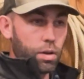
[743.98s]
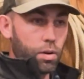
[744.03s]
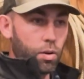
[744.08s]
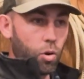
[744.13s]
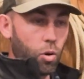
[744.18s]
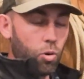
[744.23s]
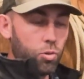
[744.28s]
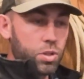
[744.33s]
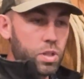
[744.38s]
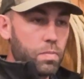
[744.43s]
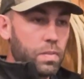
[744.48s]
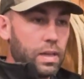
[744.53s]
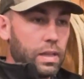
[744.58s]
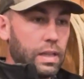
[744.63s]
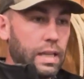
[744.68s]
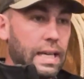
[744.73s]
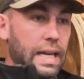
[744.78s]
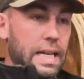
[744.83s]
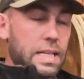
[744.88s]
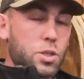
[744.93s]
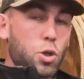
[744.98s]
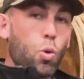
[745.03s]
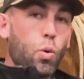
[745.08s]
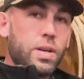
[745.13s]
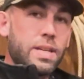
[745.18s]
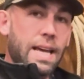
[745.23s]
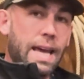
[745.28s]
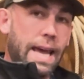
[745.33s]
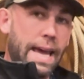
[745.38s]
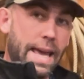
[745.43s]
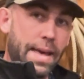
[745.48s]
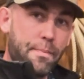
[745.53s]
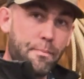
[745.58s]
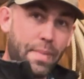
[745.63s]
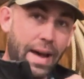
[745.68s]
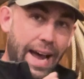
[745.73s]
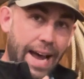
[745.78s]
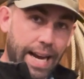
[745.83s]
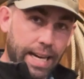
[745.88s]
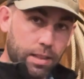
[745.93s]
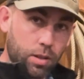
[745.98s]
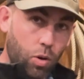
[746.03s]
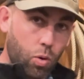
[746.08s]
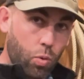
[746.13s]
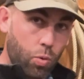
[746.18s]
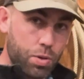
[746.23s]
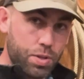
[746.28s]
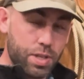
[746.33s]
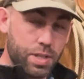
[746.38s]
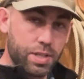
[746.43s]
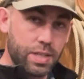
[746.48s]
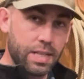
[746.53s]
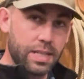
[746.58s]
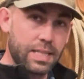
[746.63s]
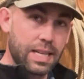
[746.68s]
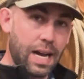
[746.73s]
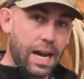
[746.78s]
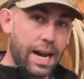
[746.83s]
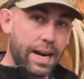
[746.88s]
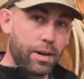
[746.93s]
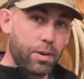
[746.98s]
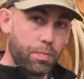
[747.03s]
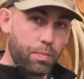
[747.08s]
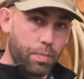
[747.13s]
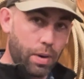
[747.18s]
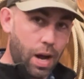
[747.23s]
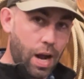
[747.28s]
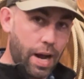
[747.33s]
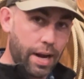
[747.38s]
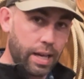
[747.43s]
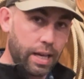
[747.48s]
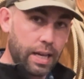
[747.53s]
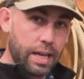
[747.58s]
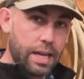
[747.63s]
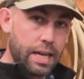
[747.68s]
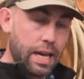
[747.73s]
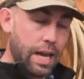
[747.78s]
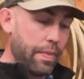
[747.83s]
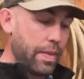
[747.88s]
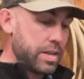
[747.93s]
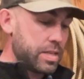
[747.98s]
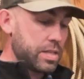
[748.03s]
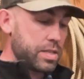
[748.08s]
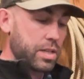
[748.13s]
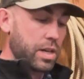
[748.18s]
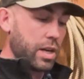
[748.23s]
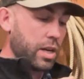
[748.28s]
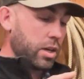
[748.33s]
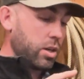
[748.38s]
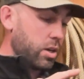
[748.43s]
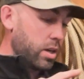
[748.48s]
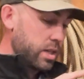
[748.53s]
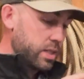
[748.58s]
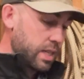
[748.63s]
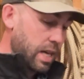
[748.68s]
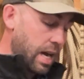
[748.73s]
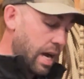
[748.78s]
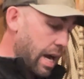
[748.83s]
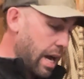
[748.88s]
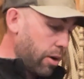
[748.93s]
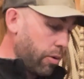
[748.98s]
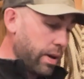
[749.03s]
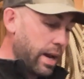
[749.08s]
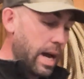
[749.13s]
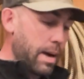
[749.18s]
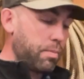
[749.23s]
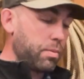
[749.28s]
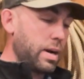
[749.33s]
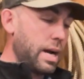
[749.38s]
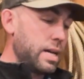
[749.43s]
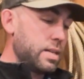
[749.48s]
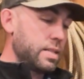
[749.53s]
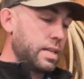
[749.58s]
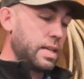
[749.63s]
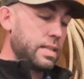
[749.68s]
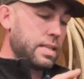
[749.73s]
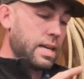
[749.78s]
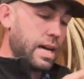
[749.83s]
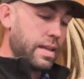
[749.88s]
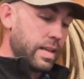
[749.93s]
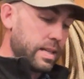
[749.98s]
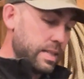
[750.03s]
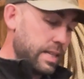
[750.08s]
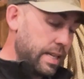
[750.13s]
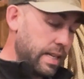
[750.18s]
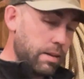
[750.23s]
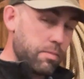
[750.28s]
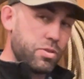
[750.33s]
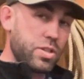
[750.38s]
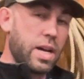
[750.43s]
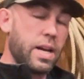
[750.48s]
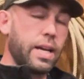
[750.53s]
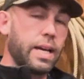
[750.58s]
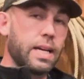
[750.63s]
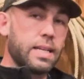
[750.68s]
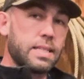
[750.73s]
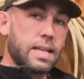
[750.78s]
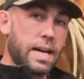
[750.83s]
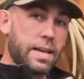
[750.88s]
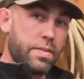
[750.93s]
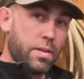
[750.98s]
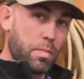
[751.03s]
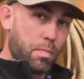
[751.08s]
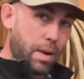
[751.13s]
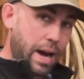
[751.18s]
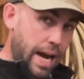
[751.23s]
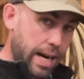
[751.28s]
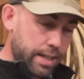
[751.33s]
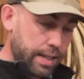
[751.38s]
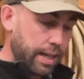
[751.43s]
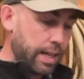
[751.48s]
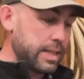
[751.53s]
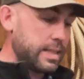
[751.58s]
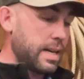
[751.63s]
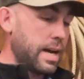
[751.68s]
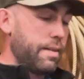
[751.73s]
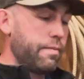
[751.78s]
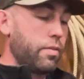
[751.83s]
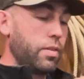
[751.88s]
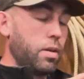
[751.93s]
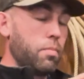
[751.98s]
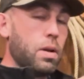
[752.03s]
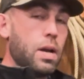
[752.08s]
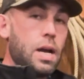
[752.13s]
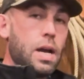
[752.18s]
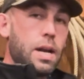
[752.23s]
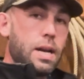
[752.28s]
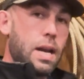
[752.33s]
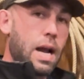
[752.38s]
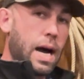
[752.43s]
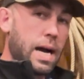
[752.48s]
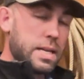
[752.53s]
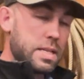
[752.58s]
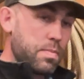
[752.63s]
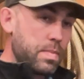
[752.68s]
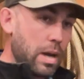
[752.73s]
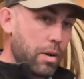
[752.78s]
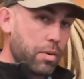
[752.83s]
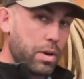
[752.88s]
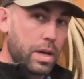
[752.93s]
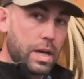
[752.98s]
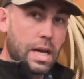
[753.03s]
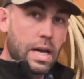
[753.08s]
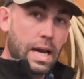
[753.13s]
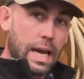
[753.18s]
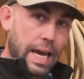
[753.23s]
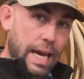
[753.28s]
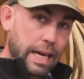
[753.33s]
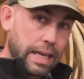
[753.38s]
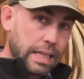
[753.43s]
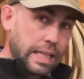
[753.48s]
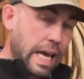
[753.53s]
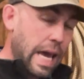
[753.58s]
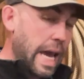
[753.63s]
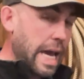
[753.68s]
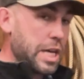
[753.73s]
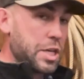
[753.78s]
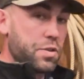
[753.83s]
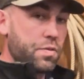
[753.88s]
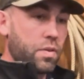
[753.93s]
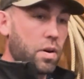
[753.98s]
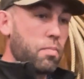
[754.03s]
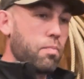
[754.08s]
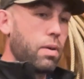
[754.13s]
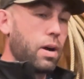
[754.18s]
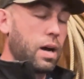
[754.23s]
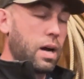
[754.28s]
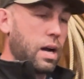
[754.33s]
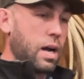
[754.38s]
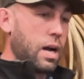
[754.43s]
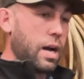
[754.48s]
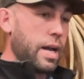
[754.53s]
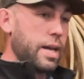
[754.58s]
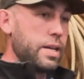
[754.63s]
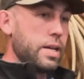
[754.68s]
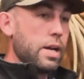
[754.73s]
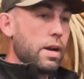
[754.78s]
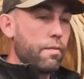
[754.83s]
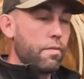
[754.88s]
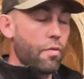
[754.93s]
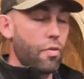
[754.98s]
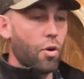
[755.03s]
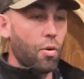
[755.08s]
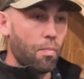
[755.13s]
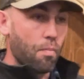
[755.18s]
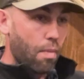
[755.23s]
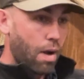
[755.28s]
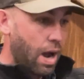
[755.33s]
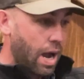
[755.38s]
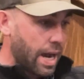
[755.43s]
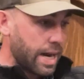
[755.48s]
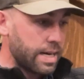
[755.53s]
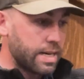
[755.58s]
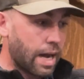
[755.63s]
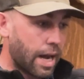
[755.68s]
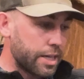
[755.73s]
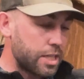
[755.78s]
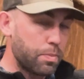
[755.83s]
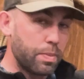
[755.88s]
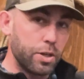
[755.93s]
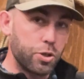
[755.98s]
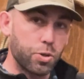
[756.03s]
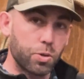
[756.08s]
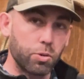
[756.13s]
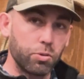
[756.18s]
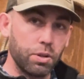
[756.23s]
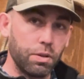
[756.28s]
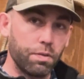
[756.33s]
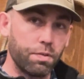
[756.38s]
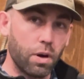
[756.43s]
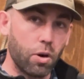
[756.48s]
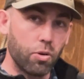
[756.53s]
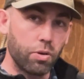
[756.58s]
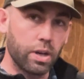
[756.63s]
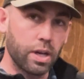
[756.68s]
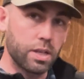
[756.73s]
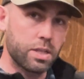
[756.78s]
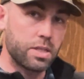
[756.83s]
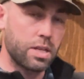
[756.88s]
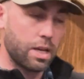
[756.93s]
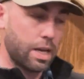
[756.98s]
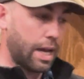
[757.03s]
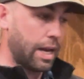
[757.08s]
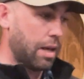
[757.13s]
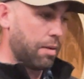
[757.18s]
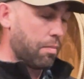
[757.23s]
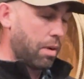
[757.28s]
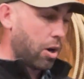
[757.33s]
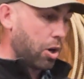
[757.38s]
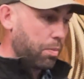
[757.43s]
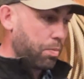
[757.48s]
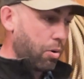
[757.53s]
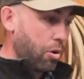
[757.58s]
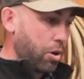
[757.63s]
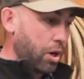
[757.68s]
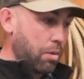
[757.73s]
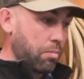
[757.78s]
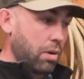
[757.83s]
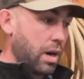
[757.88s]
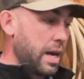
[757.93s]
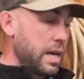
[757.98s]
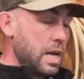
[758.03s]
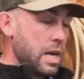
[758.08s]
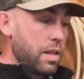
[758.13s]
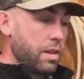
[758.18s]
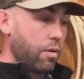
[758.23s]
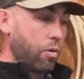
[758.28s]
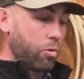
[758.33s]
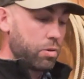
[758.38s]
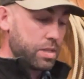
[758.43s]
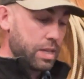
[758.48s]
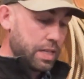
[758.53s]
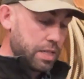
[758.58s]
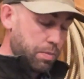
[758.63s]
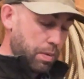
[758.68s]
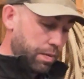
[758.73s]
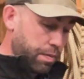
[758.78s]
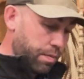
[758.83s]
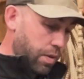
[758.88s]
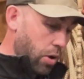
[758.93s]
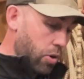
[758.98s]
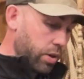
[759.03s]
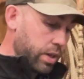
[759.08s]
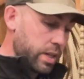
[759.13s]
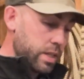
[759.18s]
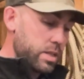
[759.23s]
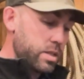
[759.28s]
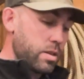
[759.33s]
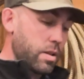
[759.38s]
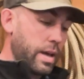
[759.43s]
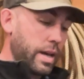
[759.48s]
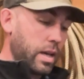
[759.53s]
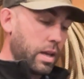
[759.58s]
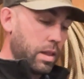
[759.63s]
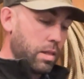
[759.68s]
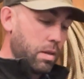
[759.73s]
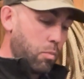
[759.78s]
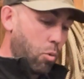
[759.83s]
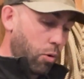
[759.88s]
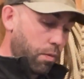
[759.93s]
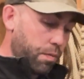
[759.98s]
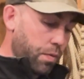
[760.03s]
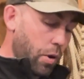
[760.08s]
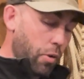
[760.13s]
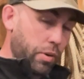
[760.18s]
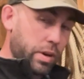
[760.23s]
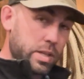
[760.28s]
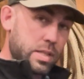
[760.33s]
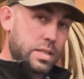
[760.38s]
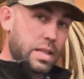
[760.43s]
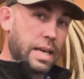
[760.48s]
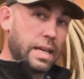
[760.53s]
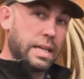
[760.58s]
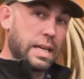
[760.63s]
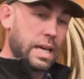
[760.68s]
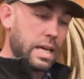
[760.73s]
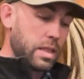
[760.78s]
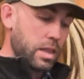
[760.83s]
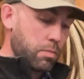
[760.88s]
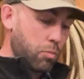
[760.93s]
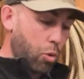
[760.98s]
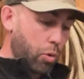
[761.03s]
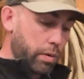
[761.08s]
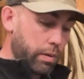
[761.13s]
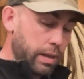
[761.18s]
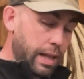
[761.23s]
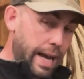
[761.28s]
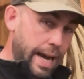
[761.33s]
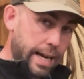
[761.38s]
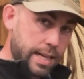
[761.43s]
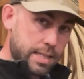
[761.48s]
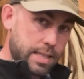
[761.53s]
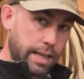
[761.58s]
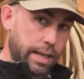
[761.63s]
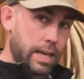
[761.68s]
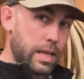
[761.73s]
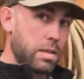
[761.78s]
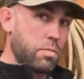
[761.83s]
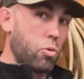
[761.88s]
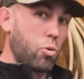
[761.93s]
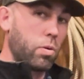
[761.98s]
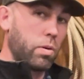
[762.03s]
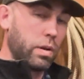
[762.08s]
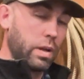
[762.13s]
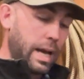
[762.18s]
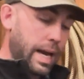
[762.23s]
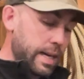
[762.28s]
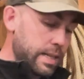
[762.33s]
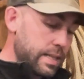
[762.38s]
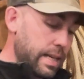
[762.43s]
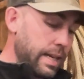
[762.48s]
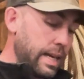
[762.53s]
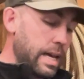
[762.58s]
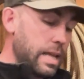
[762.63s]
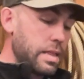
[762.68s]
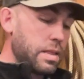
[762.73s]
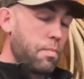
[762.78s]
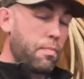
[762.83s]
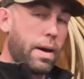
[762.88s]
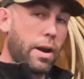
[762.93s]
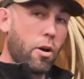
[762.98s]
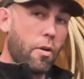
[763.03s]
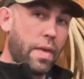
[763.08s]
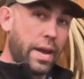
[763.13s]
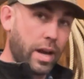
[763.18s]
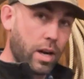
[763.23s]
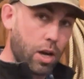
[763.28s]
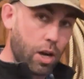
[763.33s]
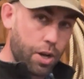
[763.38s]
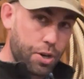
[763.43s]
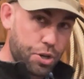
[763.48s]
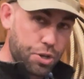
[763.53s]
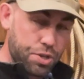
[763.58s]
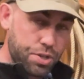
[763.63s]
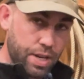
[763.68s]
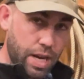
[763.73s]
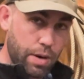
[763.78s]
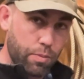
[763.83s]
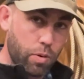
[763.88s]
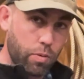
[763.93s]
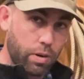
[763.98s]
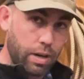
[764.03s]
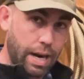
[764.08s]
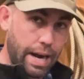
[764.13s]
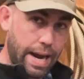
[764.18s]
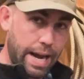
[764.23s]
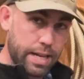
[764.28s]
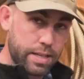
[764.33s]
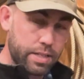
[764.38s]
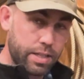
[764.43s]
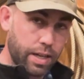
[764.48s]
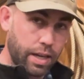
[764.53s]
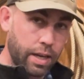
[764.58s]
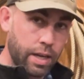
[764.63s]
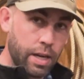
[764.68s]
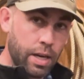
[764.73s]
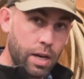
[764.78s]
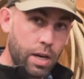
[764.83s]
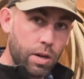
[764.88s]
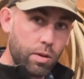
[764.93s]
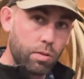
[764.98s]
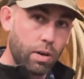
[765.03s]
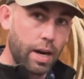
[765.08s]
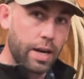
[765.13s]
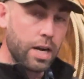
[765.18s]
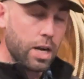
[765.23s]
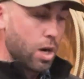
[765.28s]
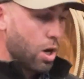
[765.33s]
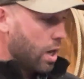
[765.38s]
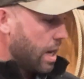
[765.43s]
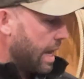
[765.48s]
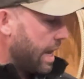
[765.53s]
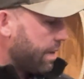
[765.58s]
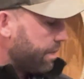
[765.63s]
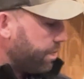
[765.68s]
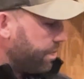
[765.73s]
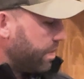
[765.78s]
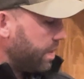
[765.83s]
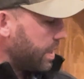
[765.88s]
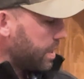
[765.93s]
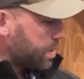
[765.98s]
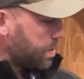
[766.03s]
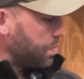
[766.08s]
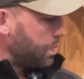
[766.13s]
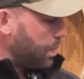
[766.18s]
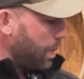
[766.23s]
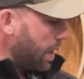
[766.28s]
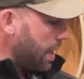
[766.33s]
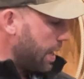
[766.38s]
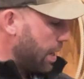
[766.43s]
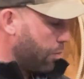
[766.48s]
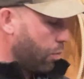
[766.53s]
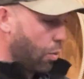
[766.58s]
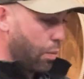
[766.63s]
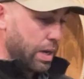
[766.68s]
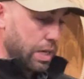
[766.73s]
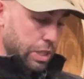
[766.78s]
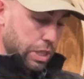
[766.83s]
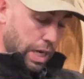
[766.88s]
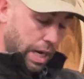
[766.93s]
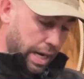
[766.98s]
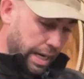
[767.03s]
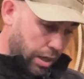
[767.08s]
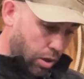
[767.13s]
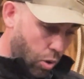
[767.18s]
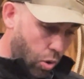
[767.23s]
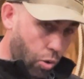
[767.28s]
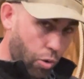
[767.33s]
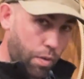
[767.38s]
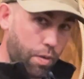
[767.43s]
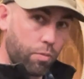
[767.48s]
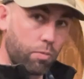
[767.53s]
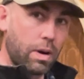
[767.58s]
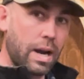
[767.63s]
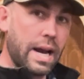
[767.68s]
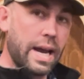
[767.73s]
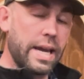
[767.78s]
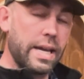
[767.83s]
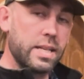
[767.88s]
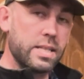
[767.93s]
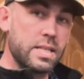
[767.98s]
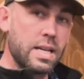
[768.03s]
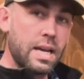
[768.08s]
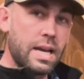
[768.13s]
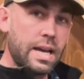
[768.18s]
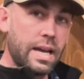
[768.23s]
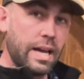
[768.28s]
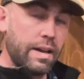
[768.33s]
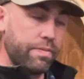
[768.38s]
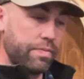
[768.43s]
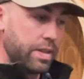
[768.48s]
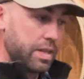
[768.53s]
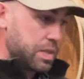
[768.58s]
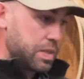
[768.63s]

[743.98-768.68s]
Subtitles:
ultimately it's going to impact the horse's entire body. And this is going to cause the hyoid apparatus to get tight, the TMJ to get tight, their back to get tight, for them not to be able to engage from behind, for their mind not to be truly focused. And in our program, right, the horse needs to be focused, so the more focused they get, the more relaxed they get. The more relaxed they get, the better they can understand what we're asking, right? If this bit, when we take a hold of the reins, if